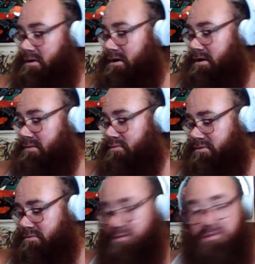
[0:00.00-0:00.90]

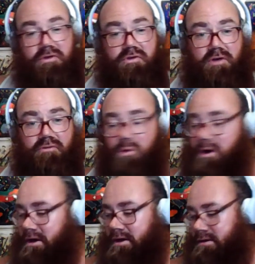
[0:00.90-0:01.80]
We're going to put this stuff
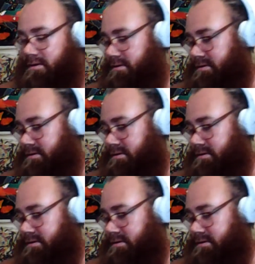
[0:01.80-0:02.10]
away.